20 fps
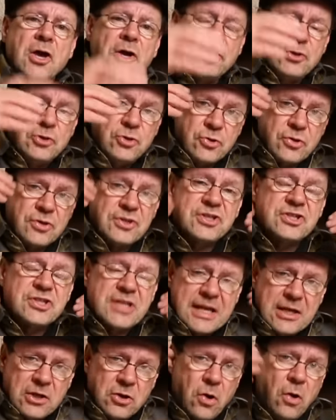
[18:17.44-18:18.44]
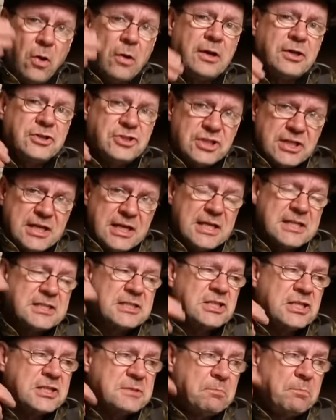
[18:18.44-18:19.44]
Your psychology
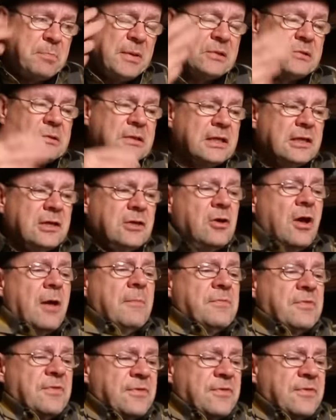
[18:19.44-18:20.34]
is just building you up.